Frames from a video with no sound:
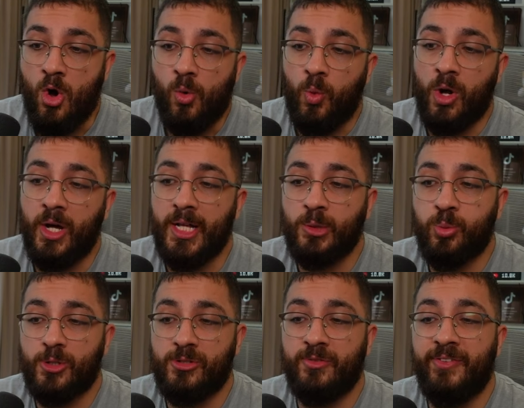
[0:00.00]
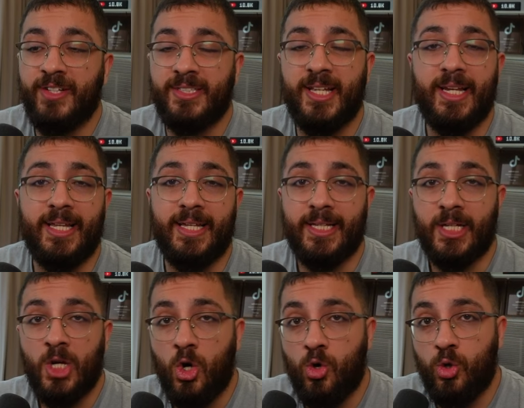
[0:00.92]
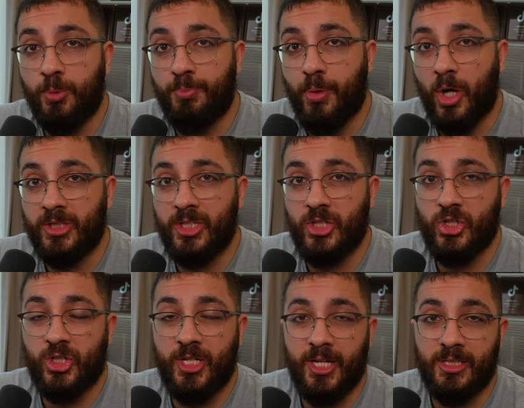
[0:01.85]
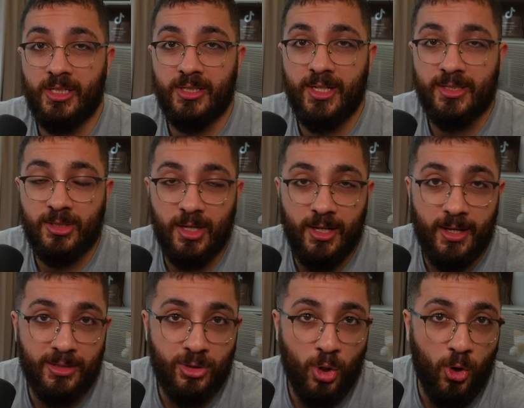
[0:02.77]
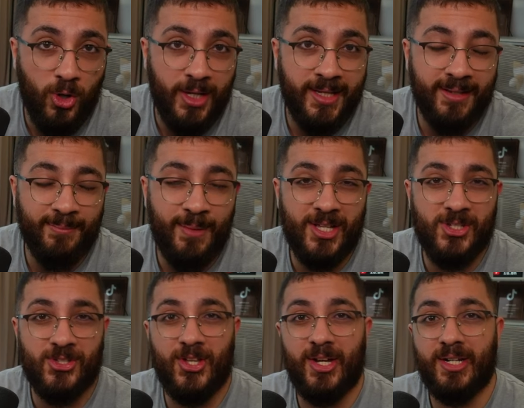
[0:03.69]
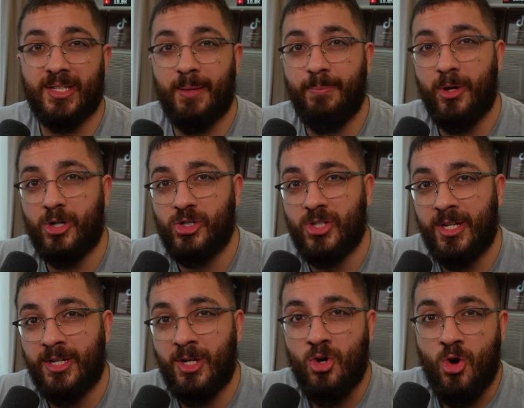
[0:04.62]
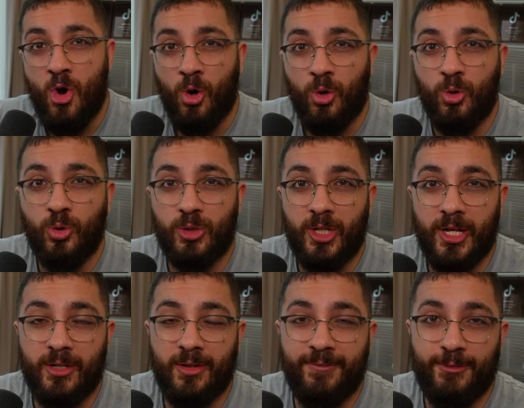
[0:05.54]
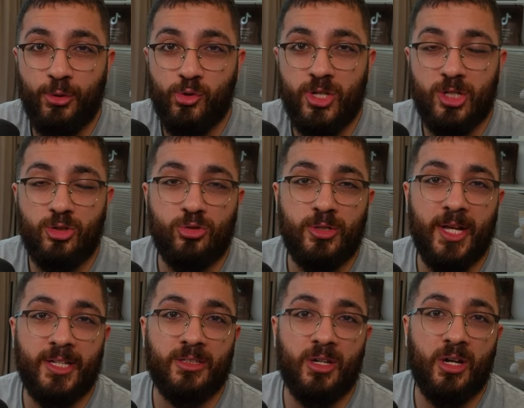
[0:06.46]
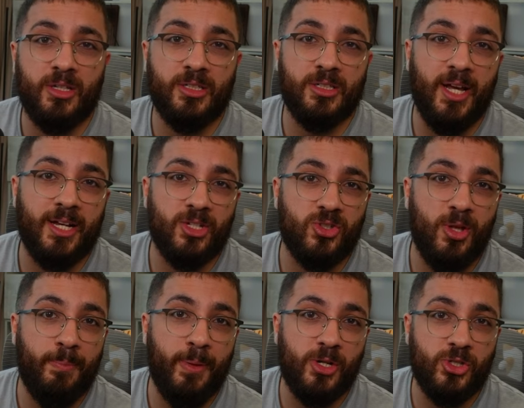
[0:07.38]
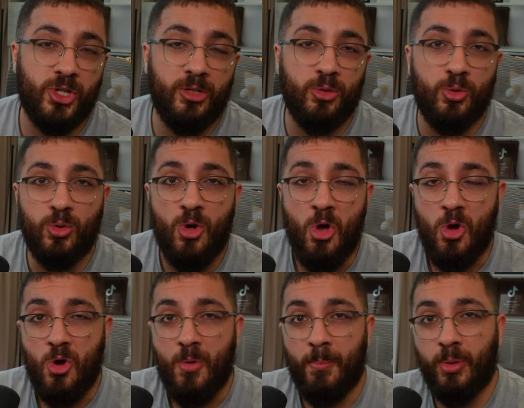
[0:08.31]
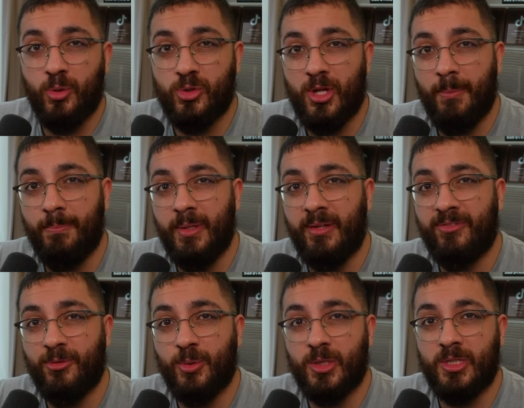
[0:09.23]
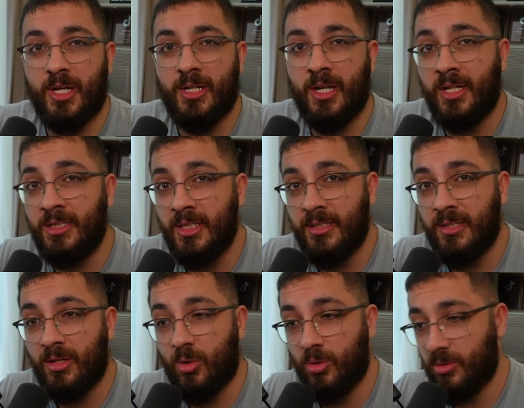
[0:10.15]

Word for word: Well, it was Vitaly who brought this kid, that uh, trolling master, the person who uh, refuses to take drug tests, the person who pulls a beef with the nineteen year old.